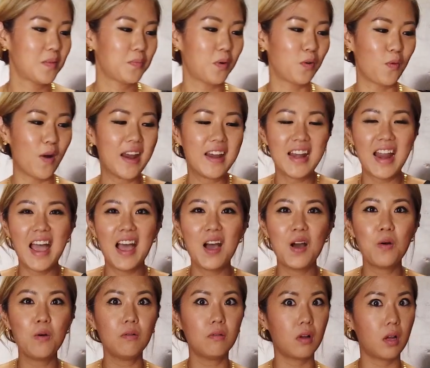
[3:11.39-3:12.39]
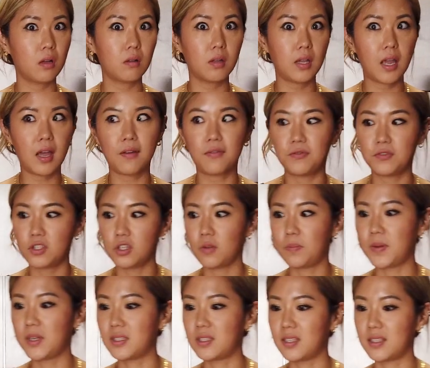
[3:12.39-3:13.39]
But right now, I only have
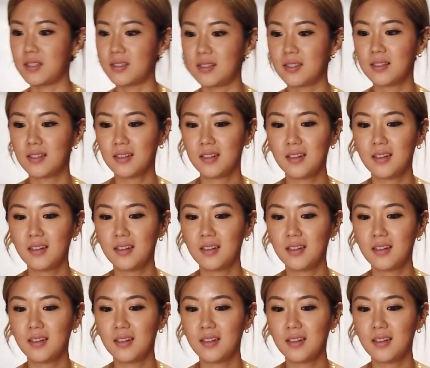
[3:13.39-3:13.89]
2 pieces.